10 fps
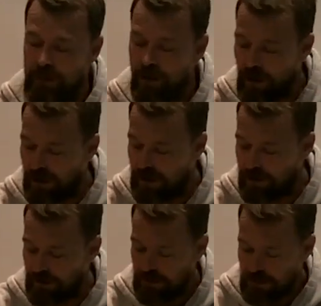
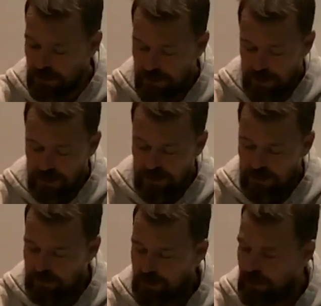higher
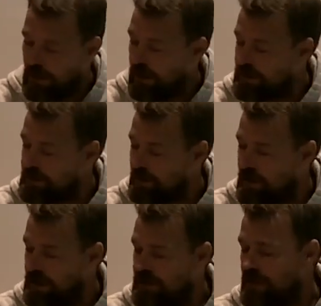
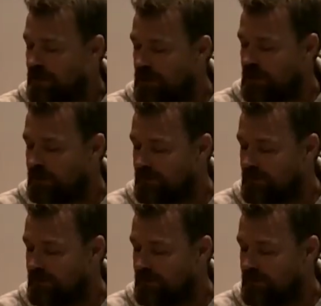speeds, so you've got to keep